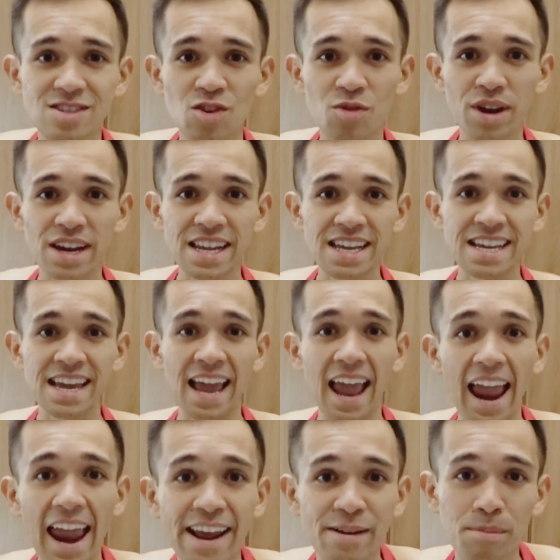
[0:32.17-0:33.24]
creating
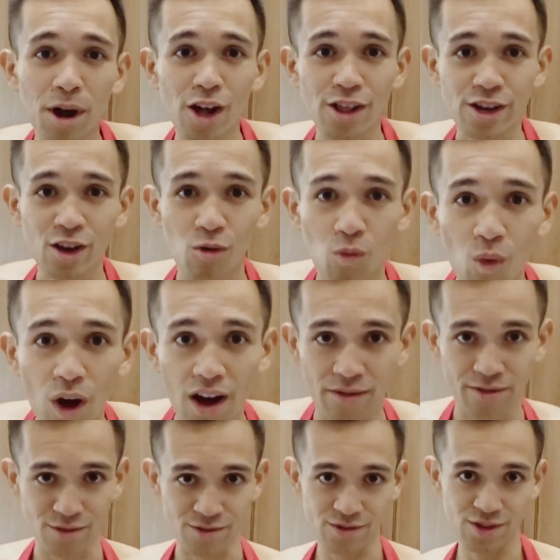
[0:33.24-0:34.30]
anabolic
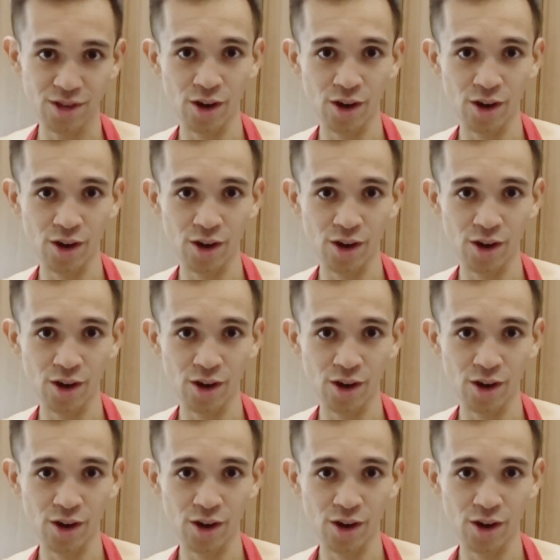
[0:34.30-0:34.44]
waffles,